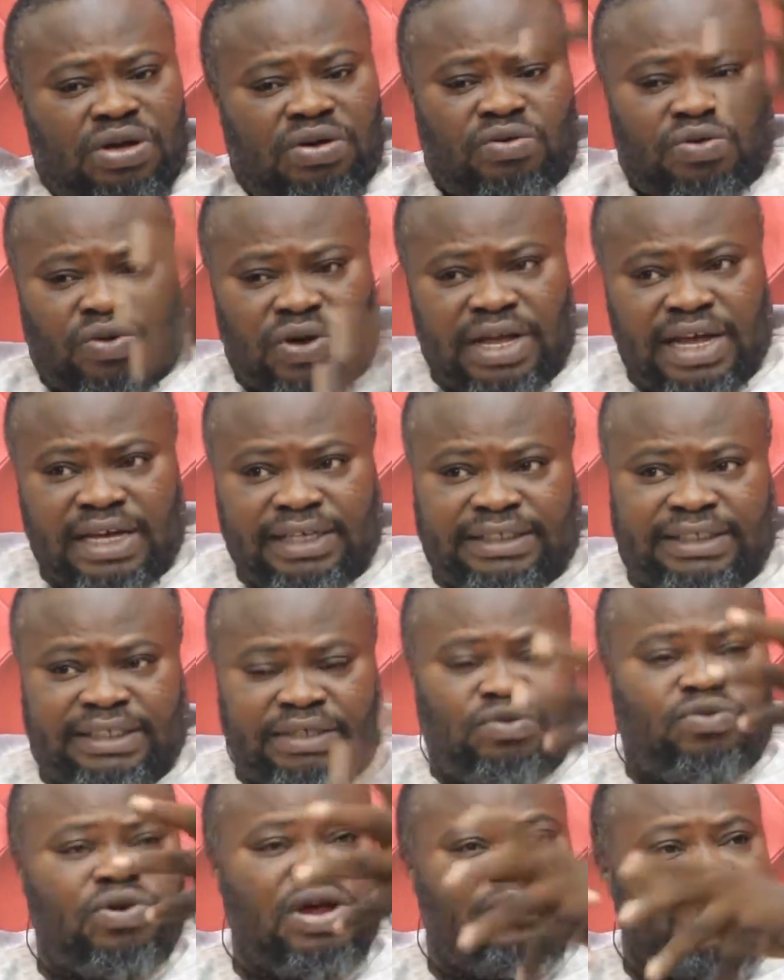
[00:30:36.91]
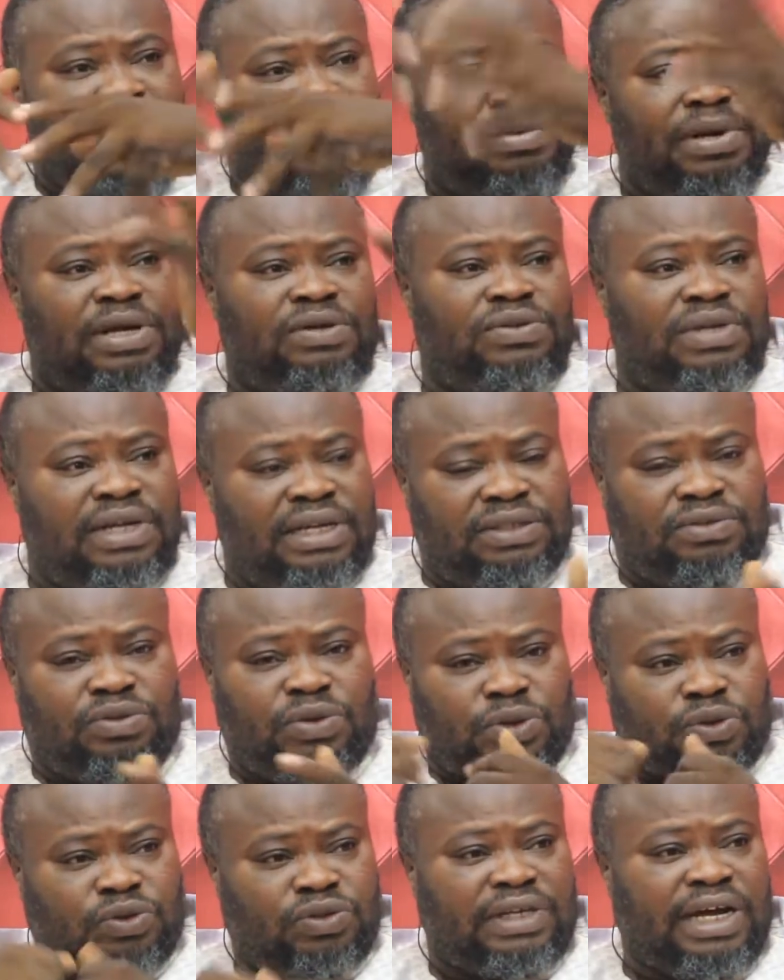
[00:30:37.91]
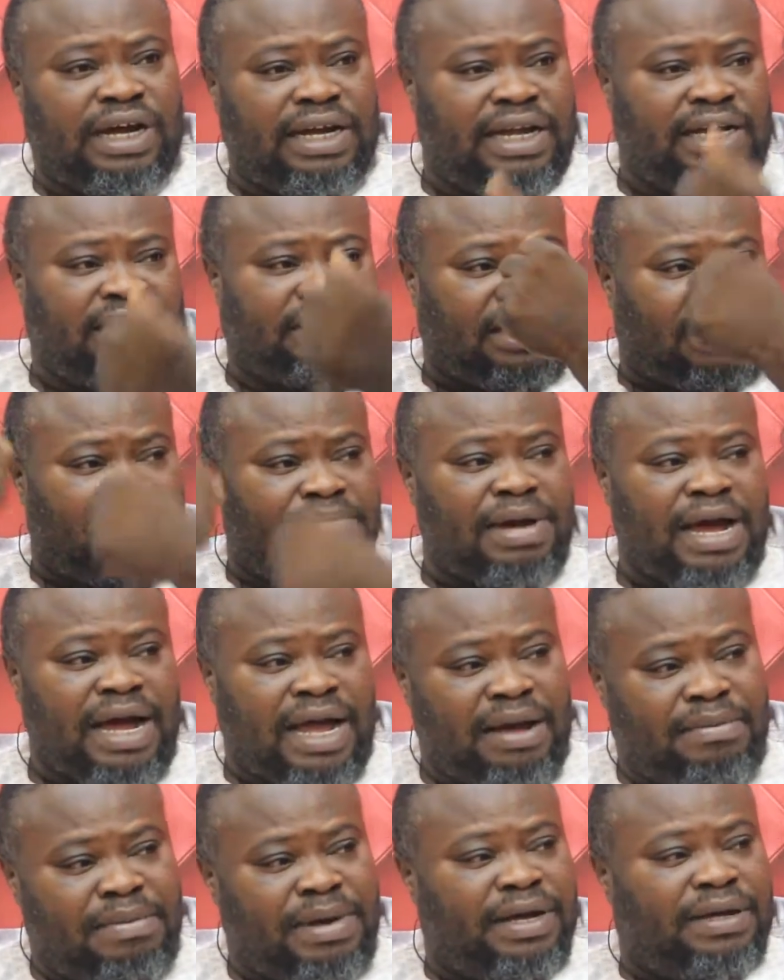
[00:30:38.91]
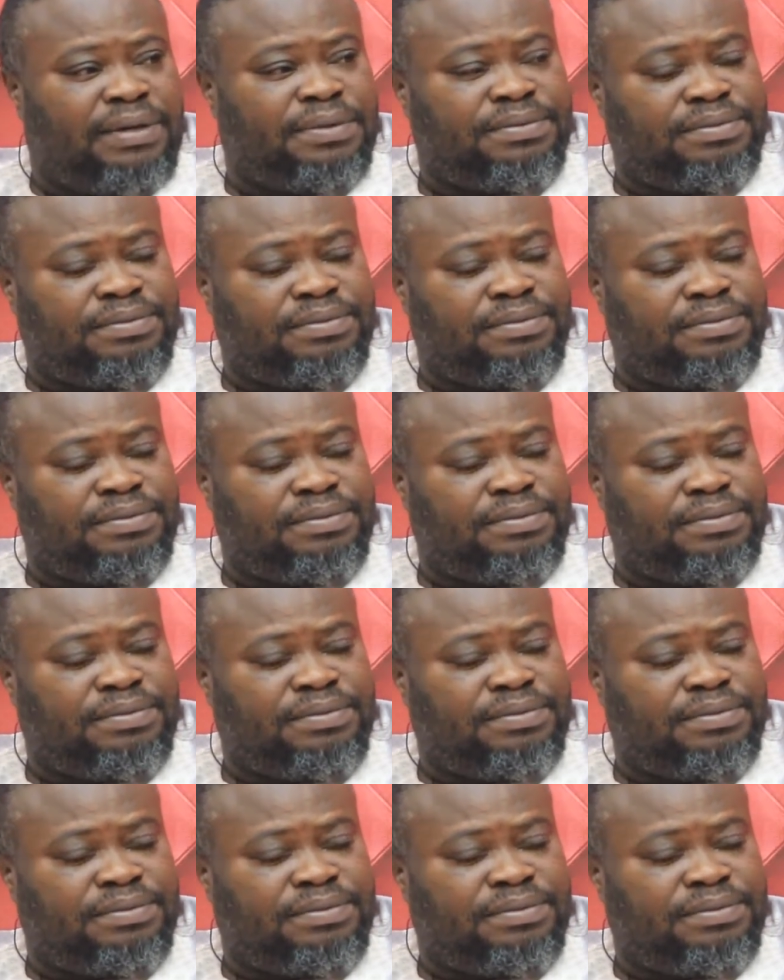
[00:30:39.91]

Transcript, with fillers: Or yes, secret we have an edulent or so, Dania Shannamakaba.